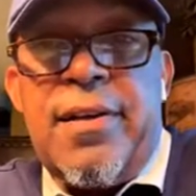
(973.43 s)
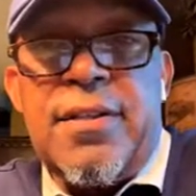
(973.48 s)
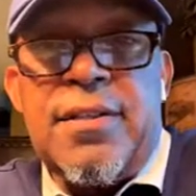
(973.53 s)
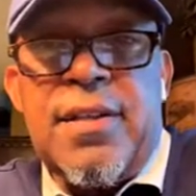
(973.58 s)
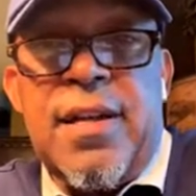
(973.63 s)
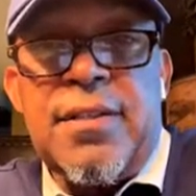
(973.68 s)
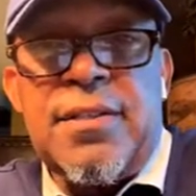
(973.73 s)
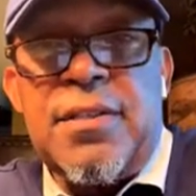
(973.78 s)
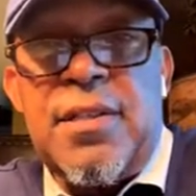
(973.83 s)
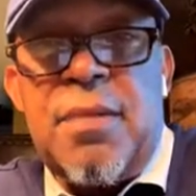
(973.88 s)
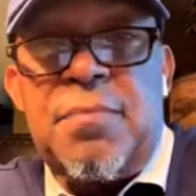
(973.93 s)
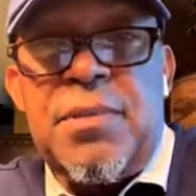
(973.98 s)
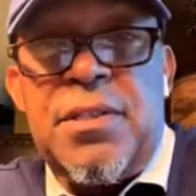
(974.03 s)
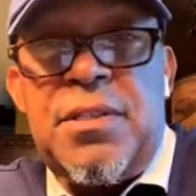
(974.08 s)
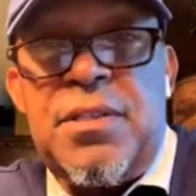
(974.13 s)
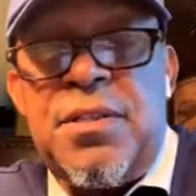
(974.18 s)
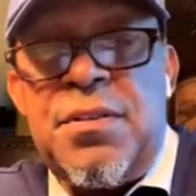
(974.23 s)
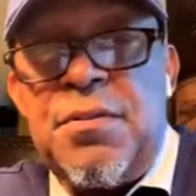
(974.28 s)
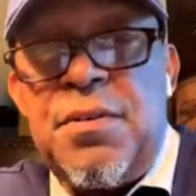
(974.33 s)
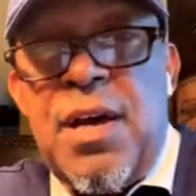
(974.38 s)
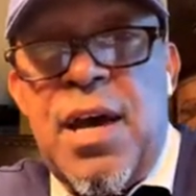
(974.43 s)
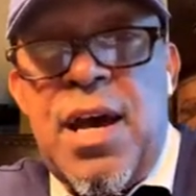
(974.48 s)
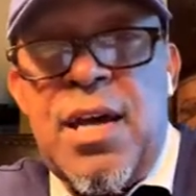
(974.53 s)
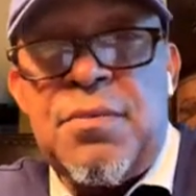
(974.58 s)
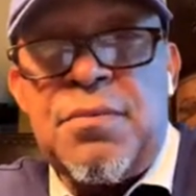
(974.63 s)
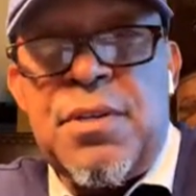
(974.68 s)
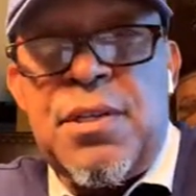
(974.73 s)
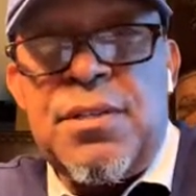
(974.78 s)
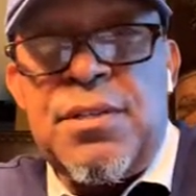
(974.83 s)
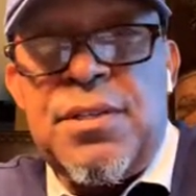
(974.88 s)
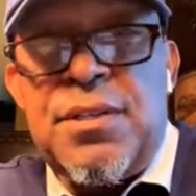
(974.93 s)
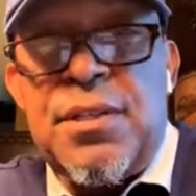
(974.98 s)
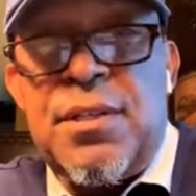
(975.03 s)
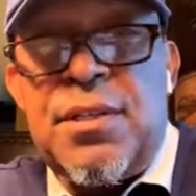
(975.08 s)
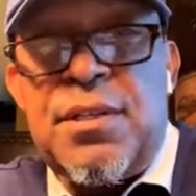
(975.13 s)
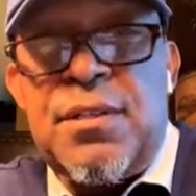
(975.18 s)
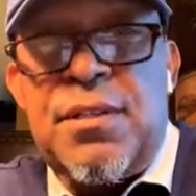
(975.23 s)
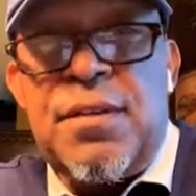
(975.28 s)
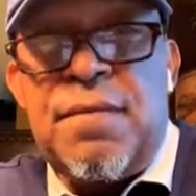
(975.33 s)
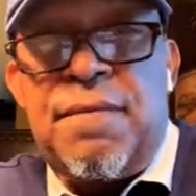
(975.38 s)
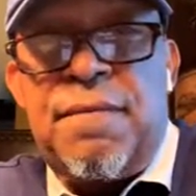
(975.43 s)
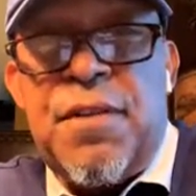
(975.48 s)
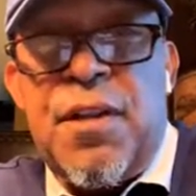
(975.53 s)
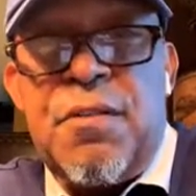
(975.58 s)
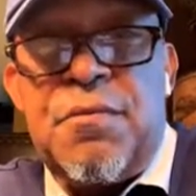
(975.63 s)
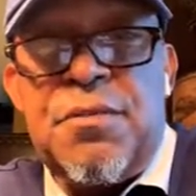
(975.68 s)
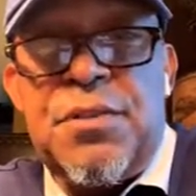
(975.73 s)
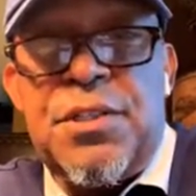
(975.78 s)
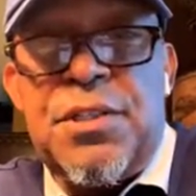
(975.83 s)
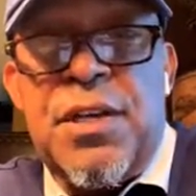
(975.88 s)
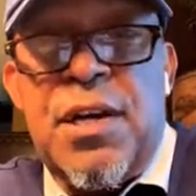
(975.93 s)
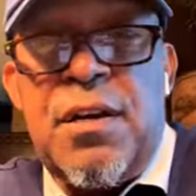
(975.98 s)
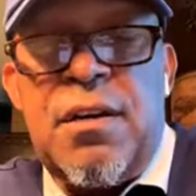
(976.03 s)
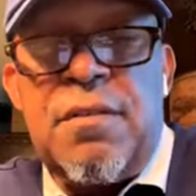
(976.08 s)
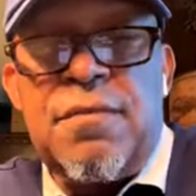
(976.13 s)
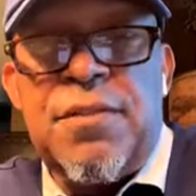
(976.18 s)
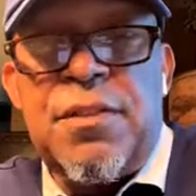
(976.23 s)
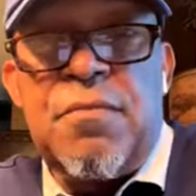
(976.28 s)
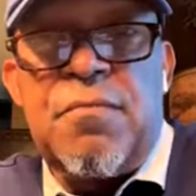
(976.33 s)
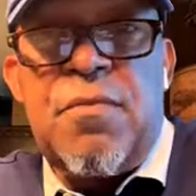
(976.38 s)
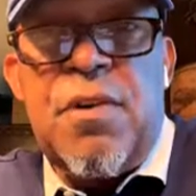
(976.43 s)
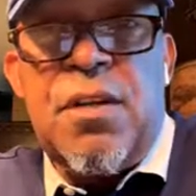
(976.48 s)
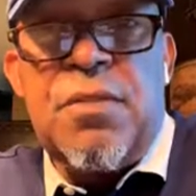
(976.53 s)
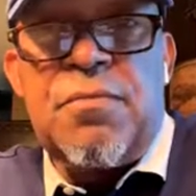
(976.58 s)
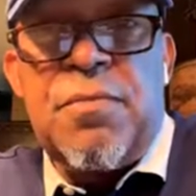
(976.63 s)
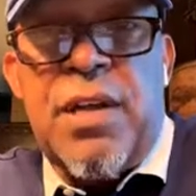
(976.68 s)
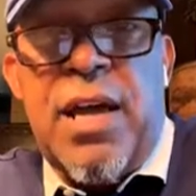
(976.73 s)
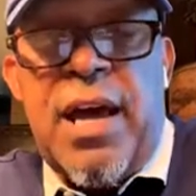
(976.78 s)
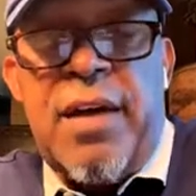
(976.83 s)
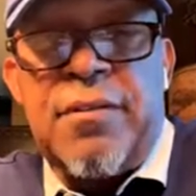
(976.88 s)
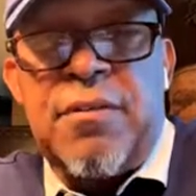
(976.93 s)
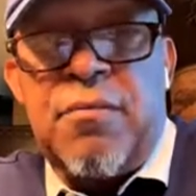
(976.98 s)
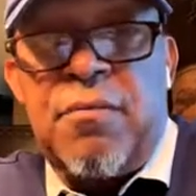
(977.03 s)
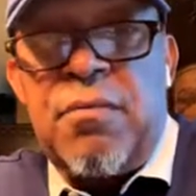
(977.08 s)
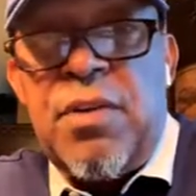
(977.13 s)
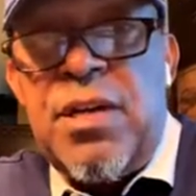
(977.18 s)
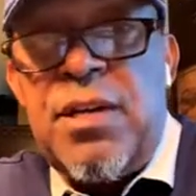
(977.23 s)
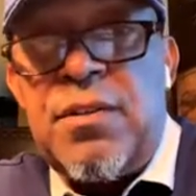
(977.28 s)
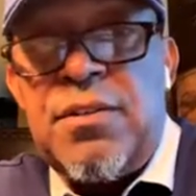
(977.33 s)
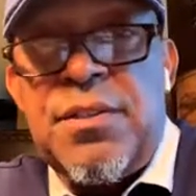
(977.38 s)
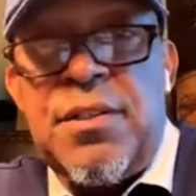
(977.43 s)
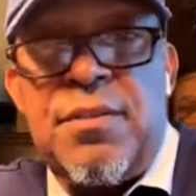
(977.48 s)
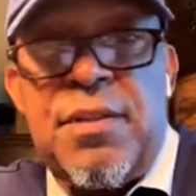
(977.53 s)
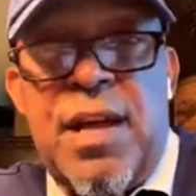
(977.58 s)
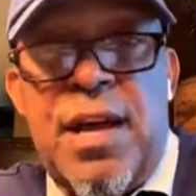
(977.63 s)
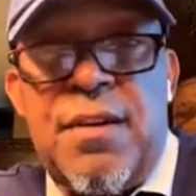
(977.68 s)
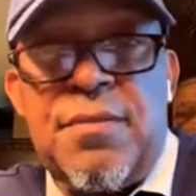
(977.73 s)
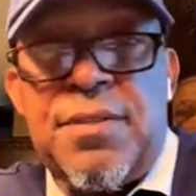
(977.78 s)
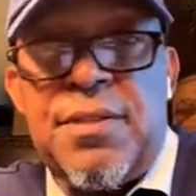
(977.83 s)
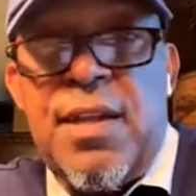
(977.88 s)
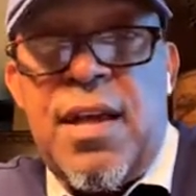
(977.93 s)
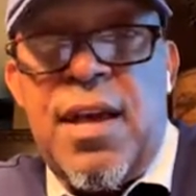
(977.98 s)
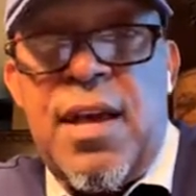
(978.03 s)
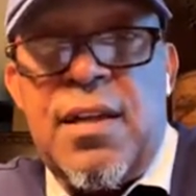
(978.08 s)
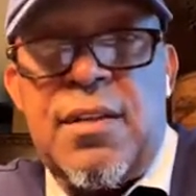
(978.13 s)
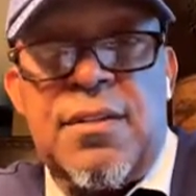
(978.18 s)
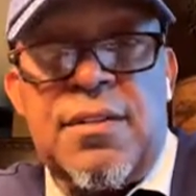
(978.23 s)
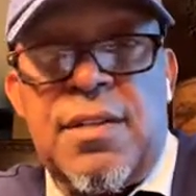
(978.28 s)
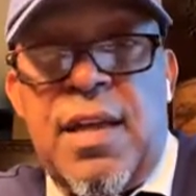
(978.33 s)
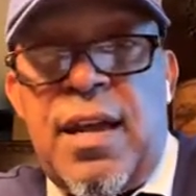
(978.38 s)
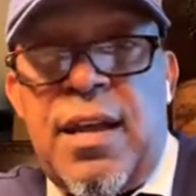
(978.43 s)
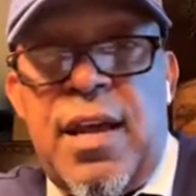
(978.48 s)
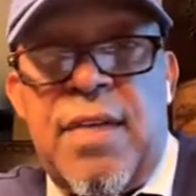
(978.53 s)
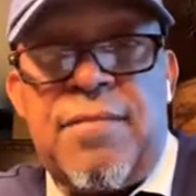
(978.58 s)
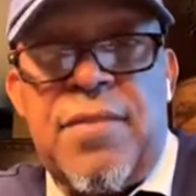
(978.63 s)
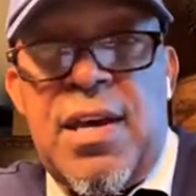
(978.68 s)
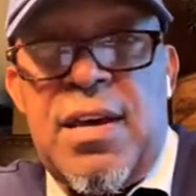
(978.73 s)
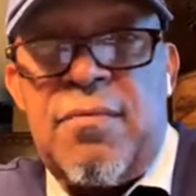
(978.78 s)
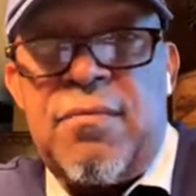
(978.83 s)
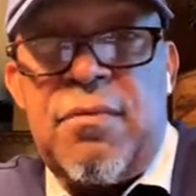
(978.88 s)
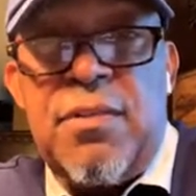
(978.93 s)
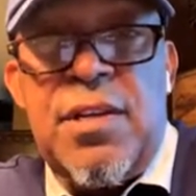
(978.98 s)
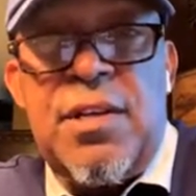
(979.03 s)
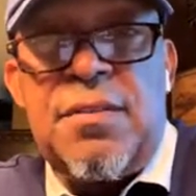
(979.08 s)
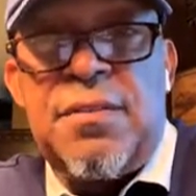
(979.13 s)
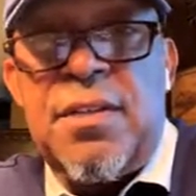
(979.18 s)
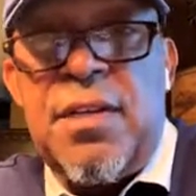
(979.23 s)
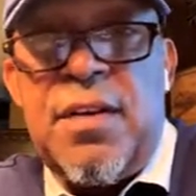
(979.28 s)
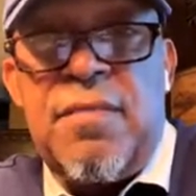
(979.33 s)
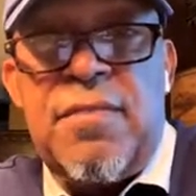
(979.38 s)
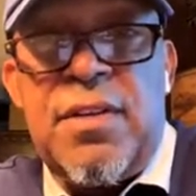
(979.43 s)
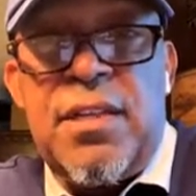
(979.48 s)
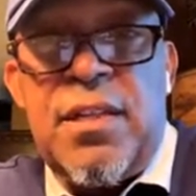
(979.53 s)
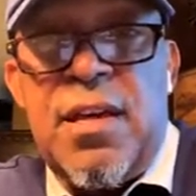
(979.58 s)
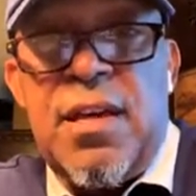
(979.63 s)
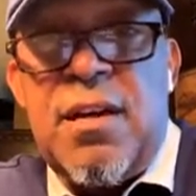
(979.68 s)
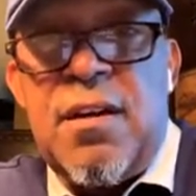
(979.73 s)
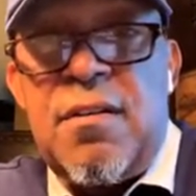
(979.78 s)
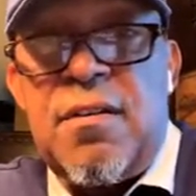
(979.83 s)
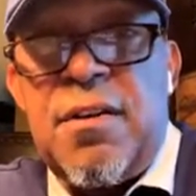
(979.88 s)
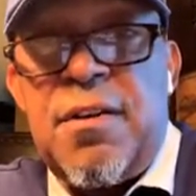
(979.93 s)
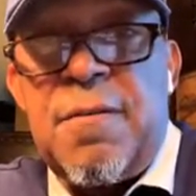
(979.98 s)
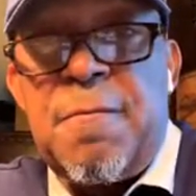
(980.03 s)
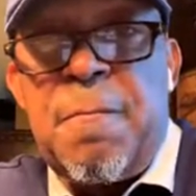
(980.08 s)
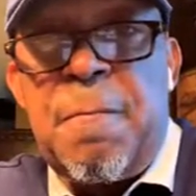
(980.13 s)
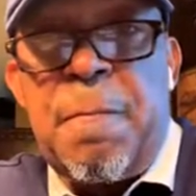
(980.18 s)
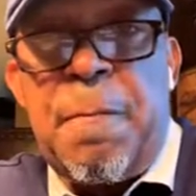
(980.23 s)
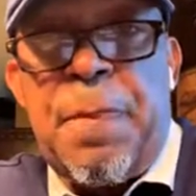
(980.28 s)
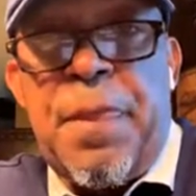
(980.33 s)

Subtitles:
Is that something you guys would consider, the floating shelves, the ones without the rails on the outside? Because I'd have to have rails and everything on it.